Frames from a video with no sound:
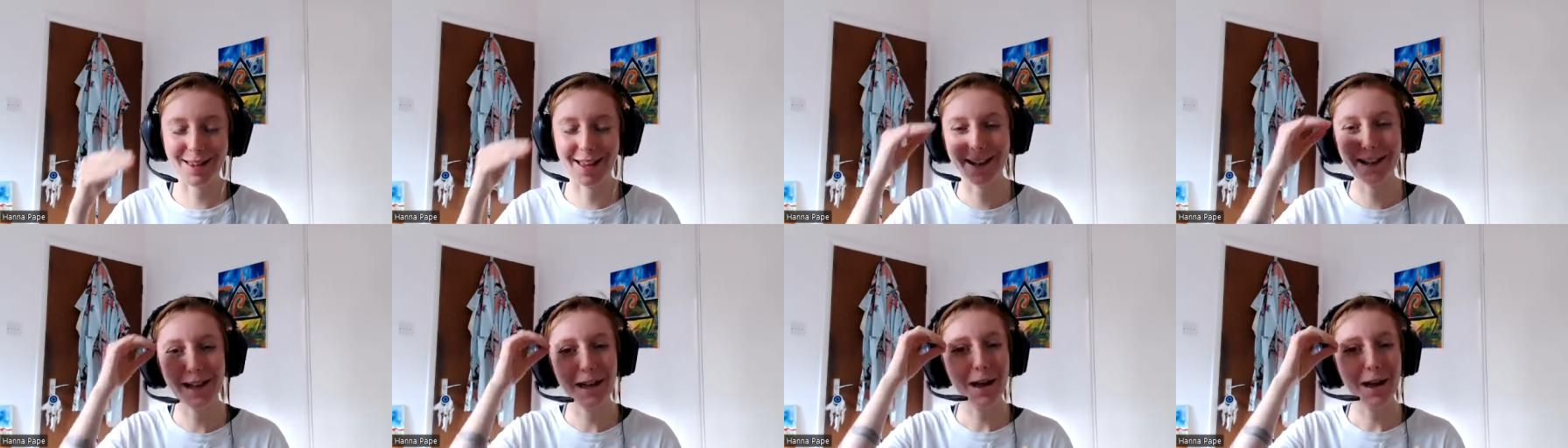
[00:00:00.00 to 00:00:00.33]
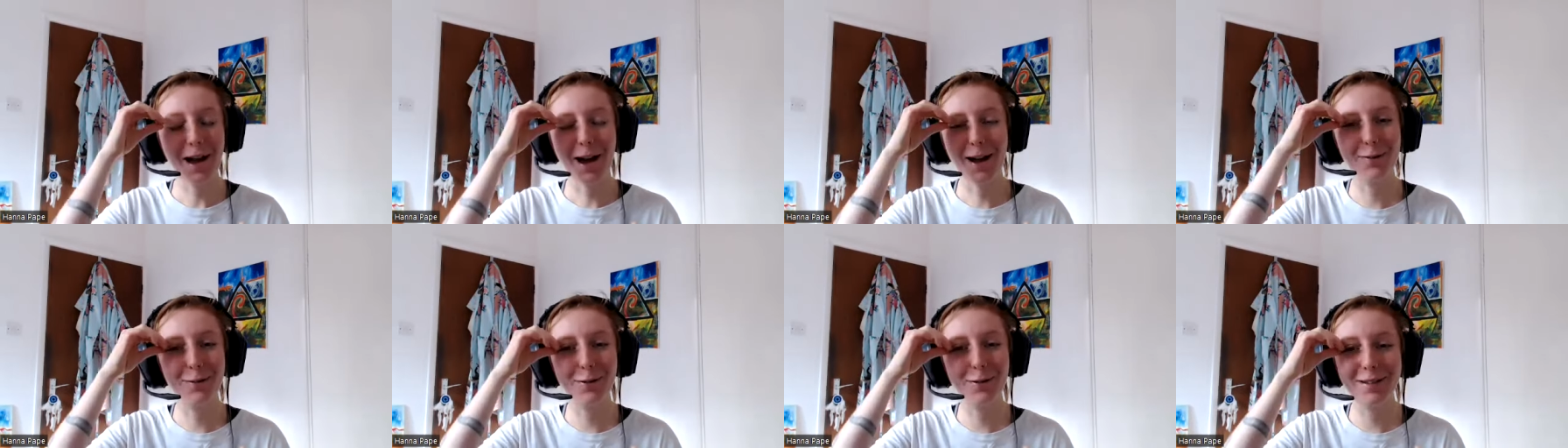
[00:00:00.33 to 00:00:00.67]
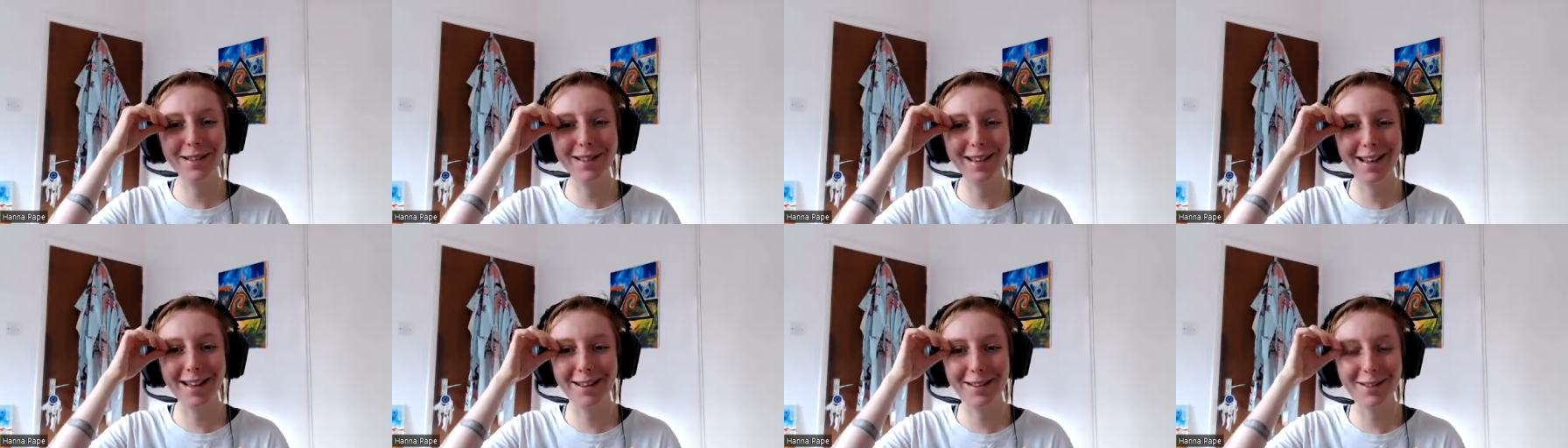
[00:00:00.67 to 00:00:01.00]
Like I've
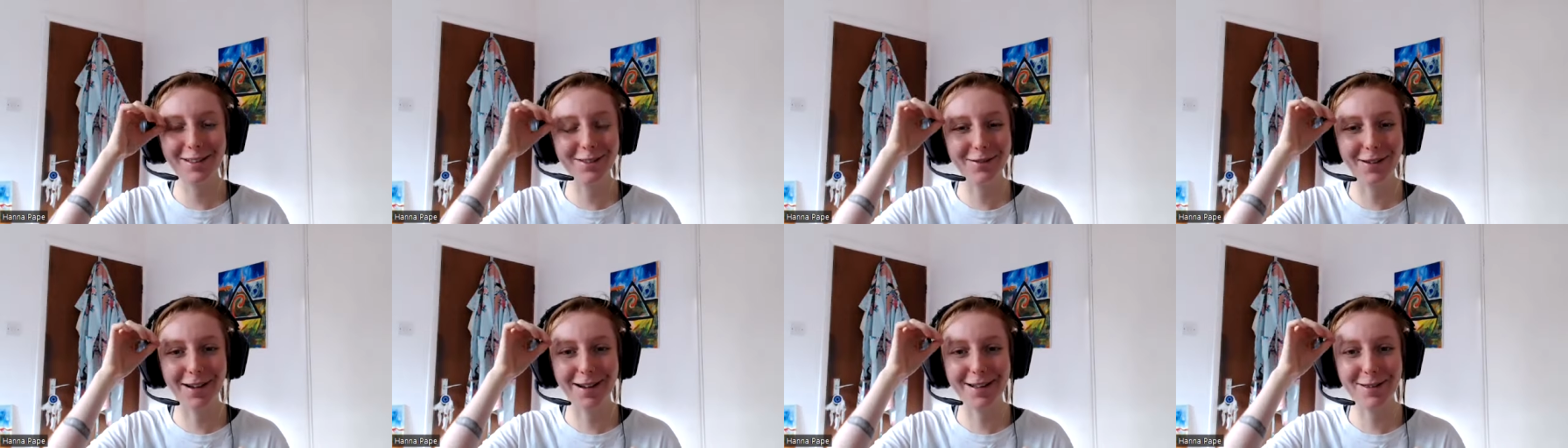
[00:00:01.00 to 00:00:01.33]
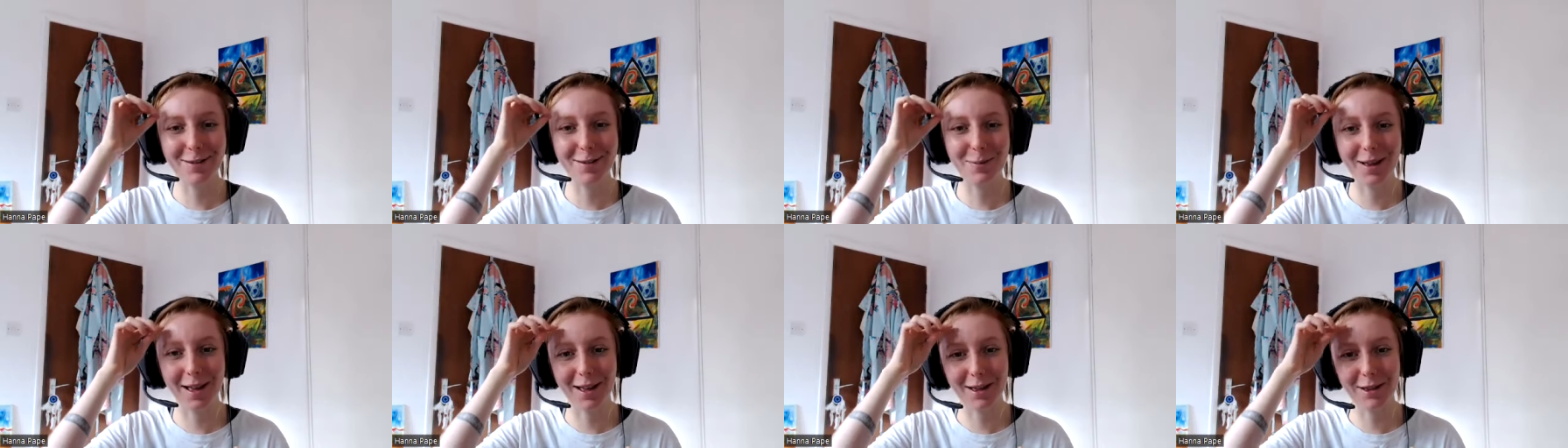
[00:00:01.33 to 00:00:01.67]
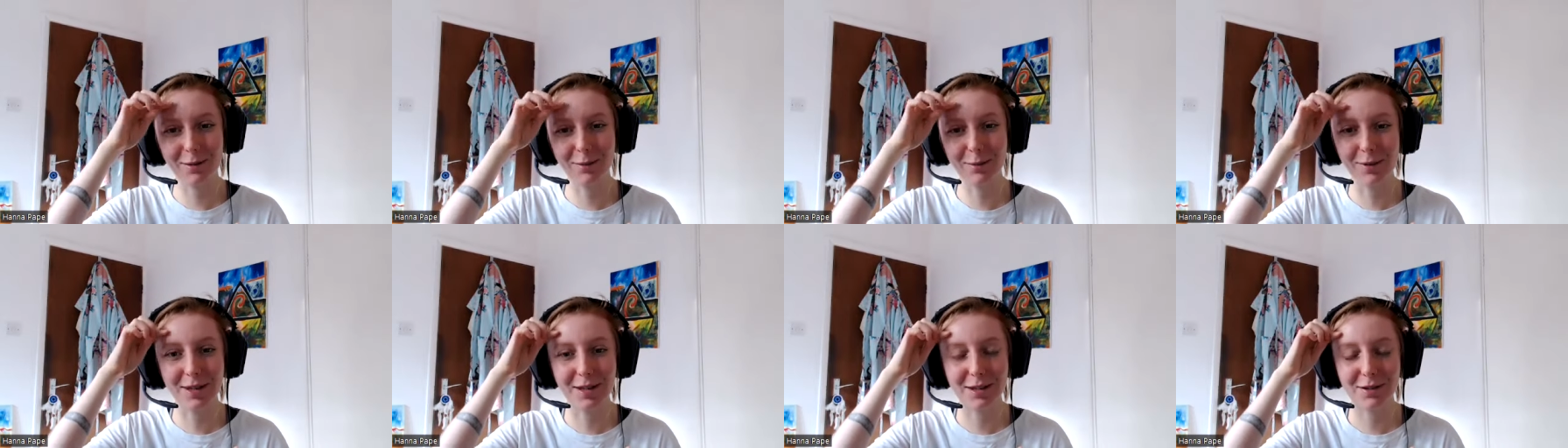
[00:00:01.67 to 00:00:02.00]
always had a strange
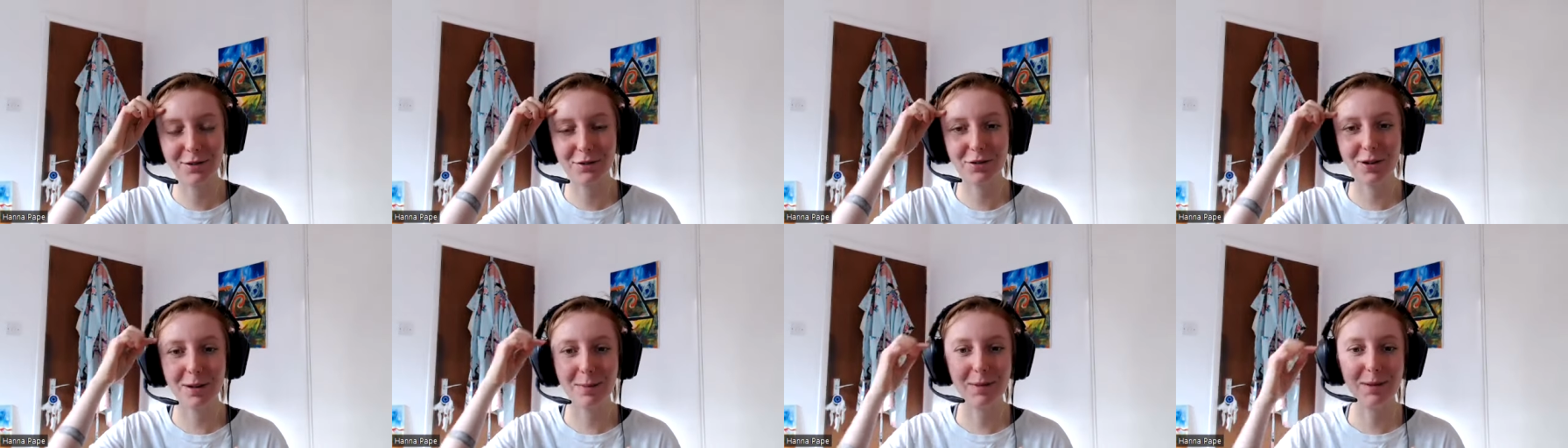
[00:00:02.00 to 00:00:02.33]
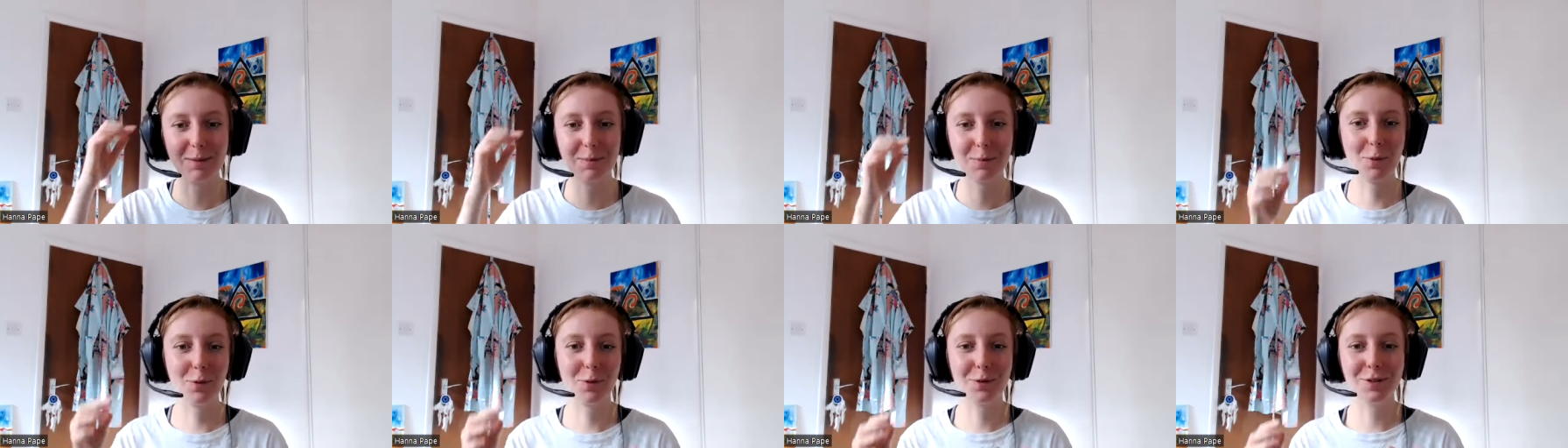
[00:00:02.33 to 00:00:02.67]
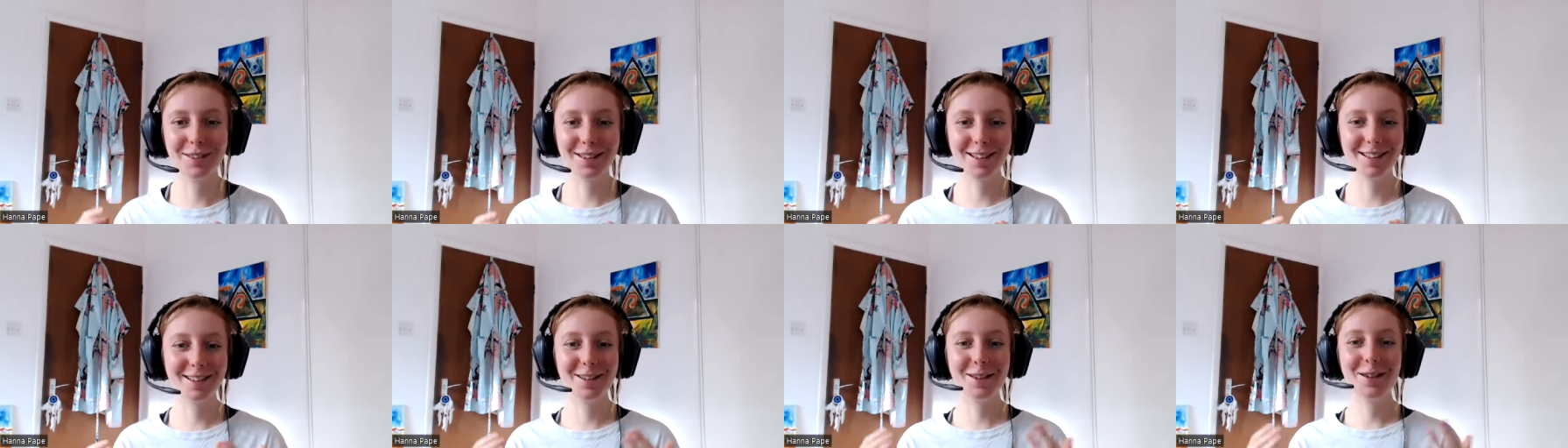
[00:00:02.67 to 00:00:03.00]
obsession with extreme
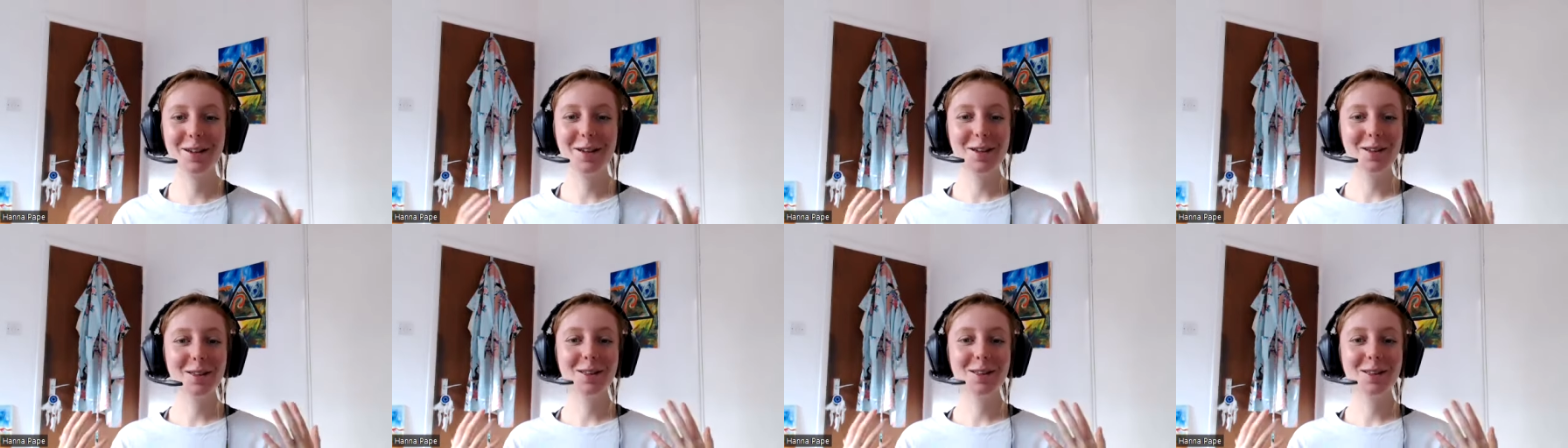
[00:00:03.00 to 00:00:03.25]
sports, and you,